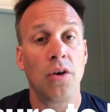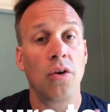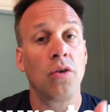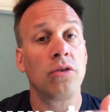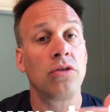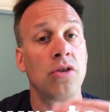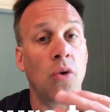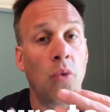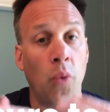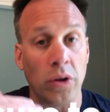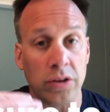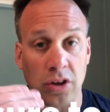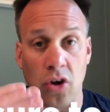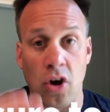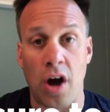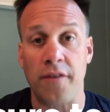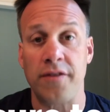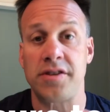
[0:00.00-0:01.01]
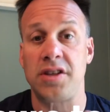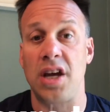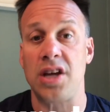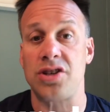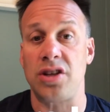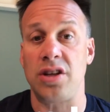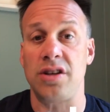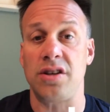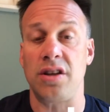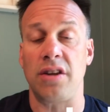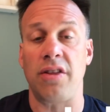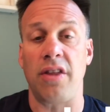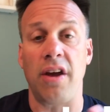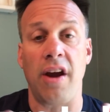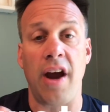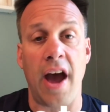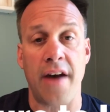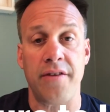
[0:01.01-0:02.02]
to what the conversation
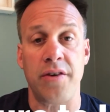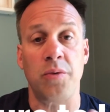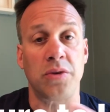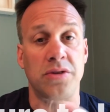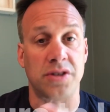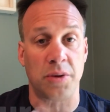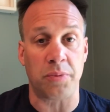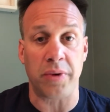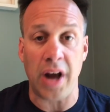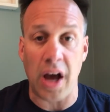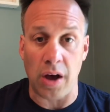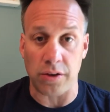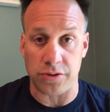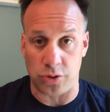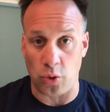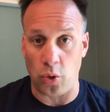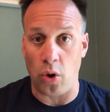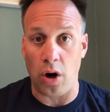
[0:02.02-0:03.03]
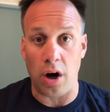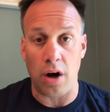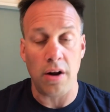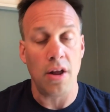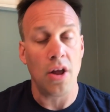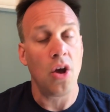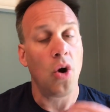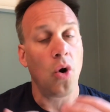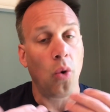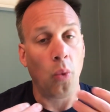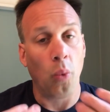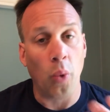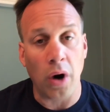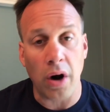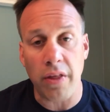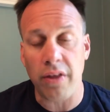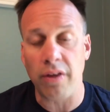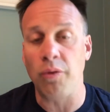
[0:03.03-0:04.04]
they're having with someone else, or
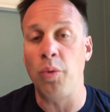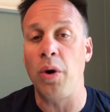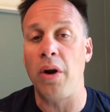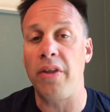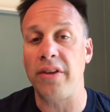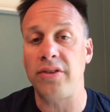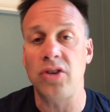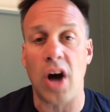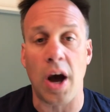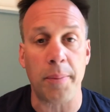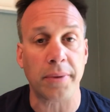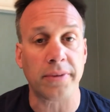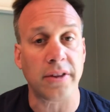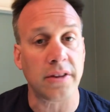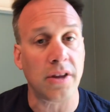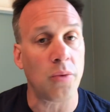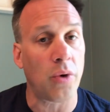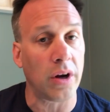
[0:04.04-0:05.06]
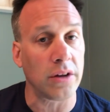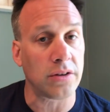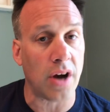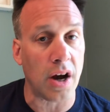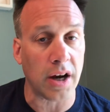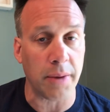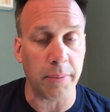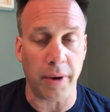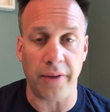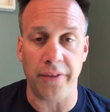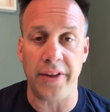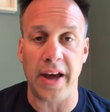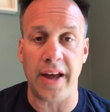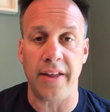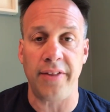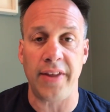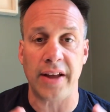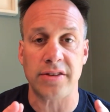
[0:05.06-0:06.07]
what are the topics that they want to talk about,
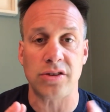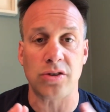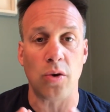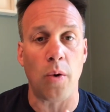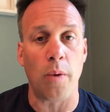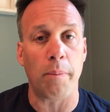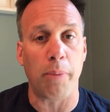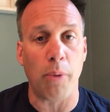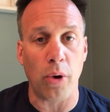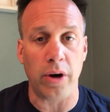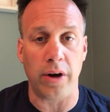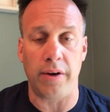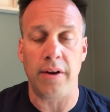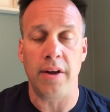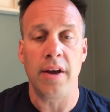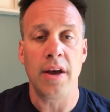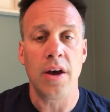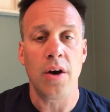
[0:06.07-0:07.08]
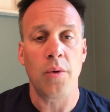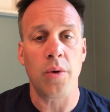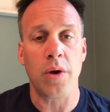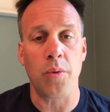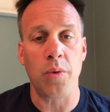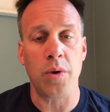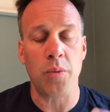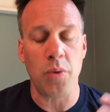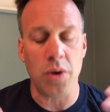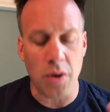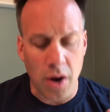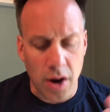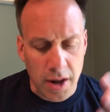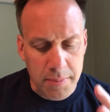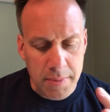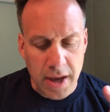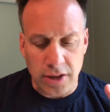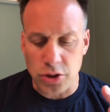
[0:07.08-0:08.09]
and that's so important. We want
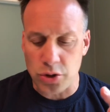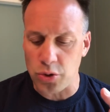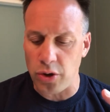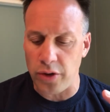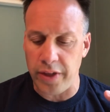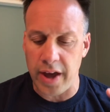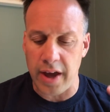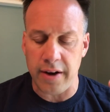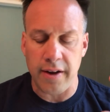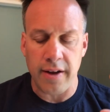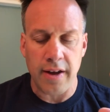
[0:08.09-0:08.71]
to make sure that